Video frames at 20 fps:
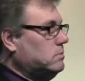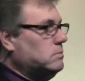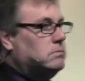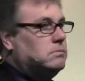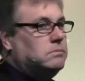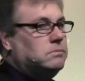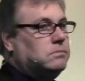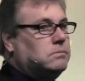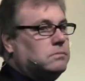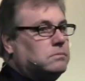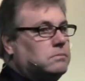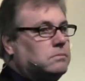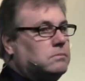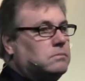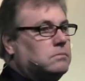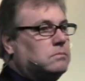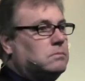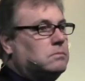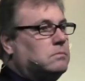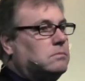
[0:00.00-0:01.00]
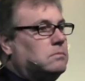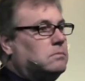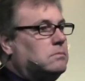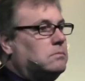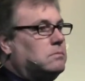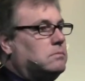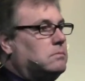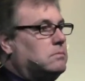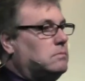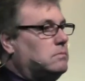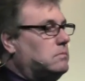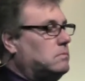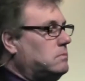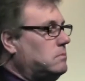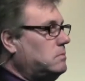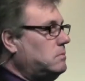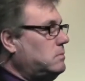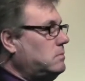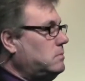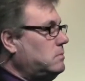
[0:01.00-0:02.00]

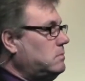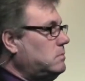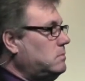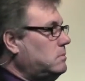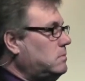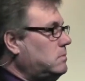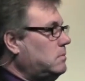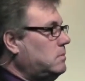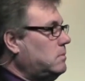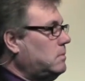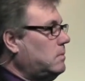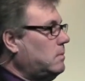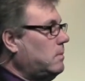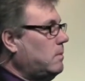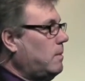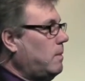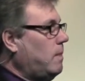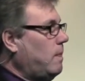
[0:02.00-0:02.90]
Nothing is said.